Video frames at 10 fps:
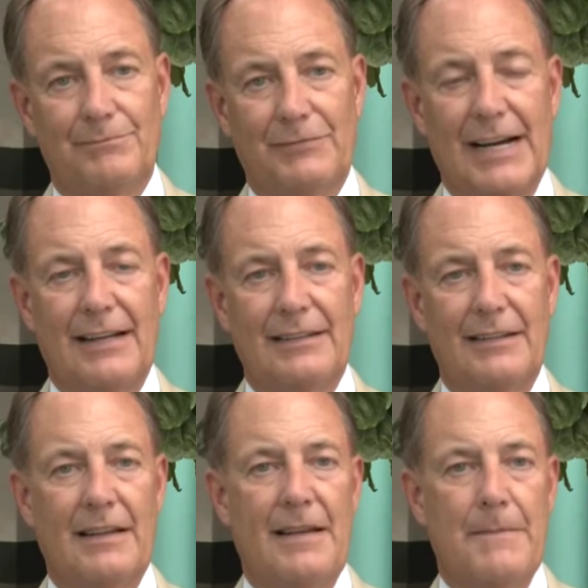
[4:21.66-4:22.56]
find
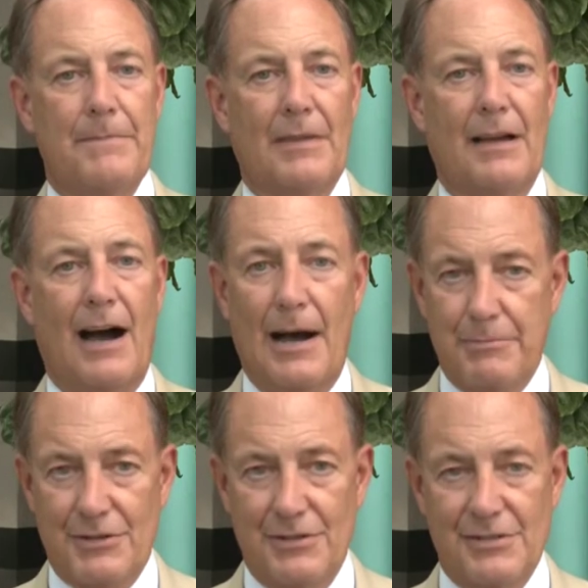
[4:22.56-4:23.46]

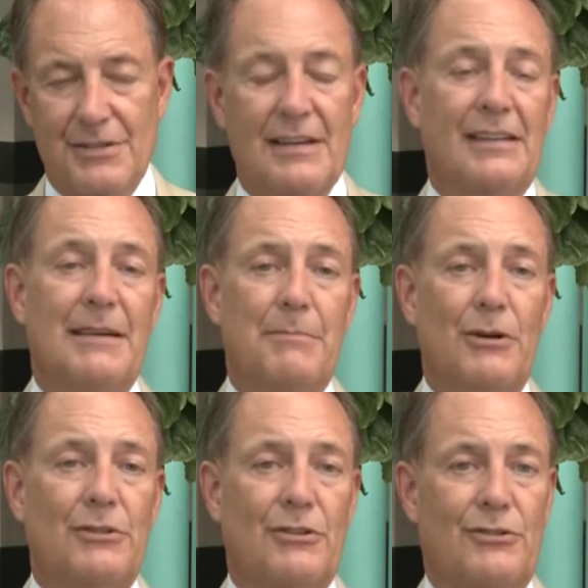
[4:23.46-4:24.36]
options that
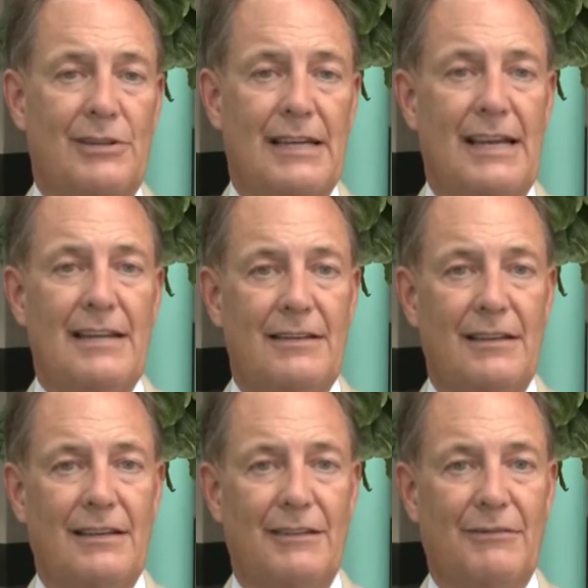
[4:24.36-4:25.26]
both create
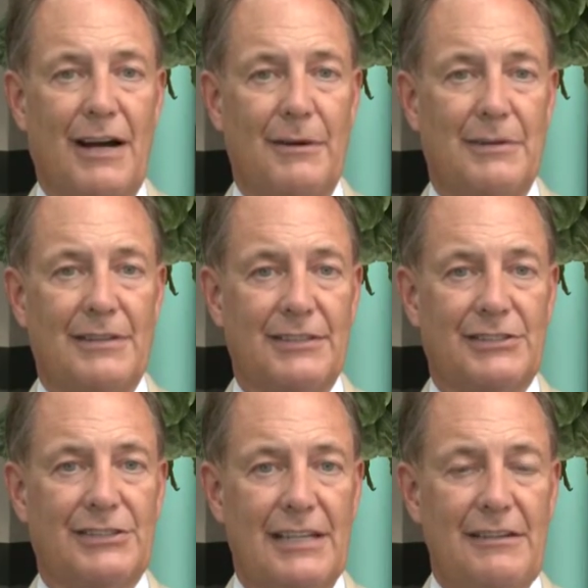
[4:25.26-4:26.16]
an environment that's
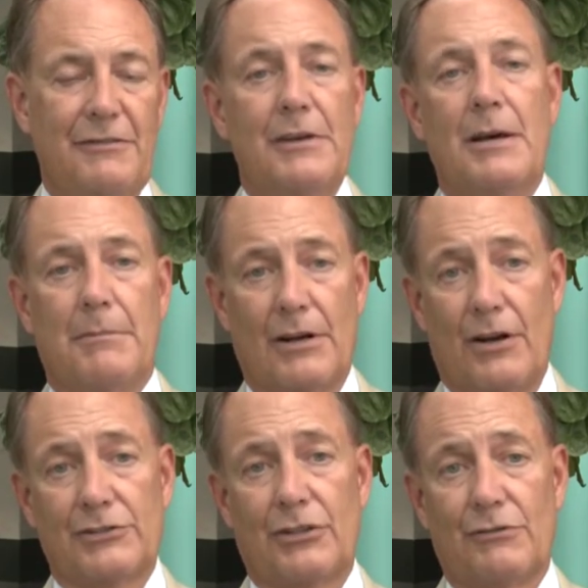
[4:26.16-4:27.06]
safe, but
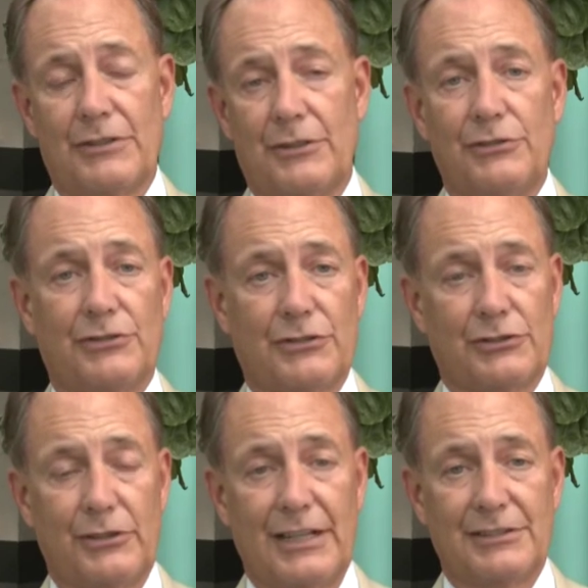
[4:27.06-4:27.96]
also reduce the
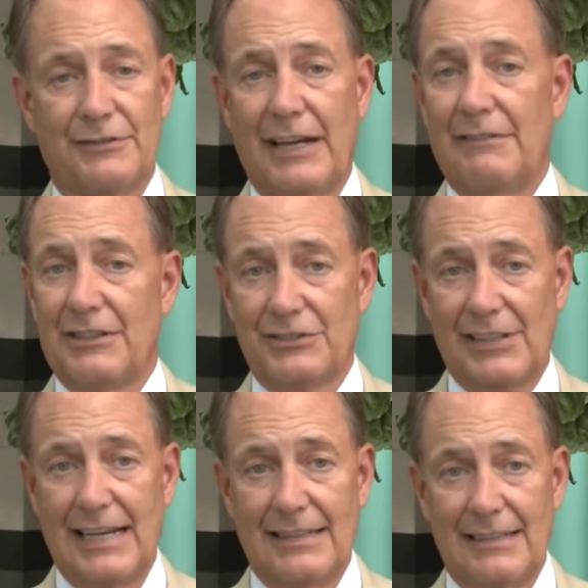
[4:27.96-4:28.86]
stress of having to
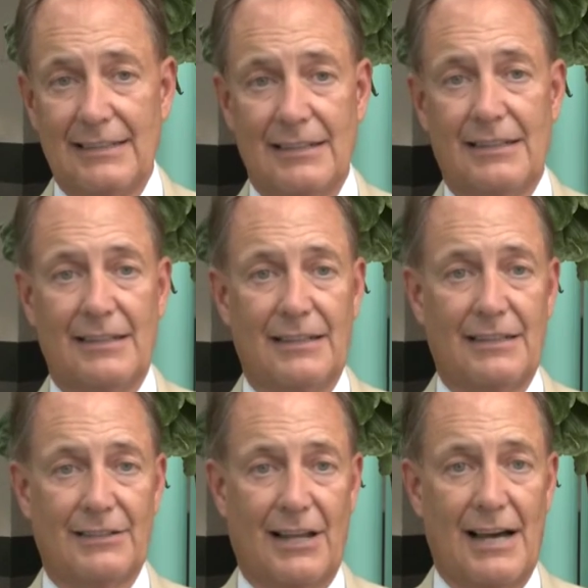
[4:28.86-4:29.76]
stand in
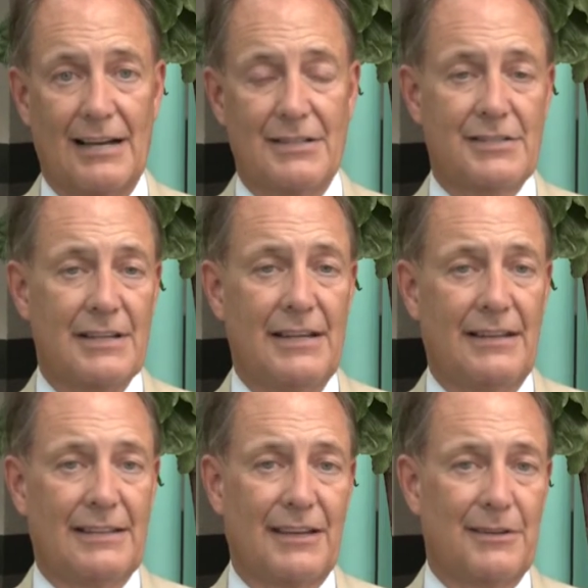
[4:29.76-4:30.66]
lines.
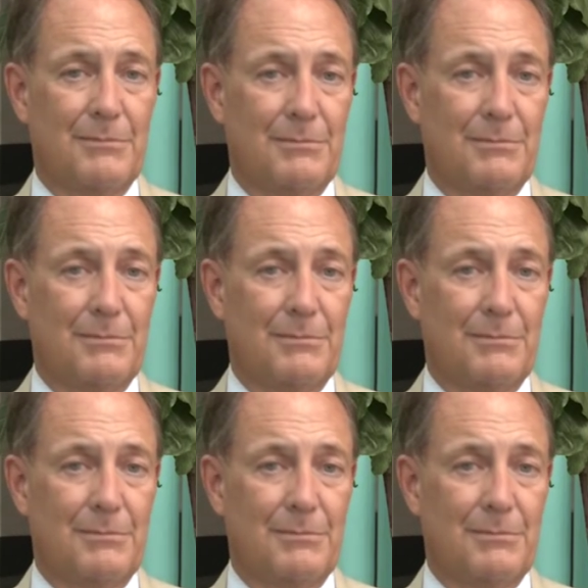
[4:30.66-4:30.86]
Now, the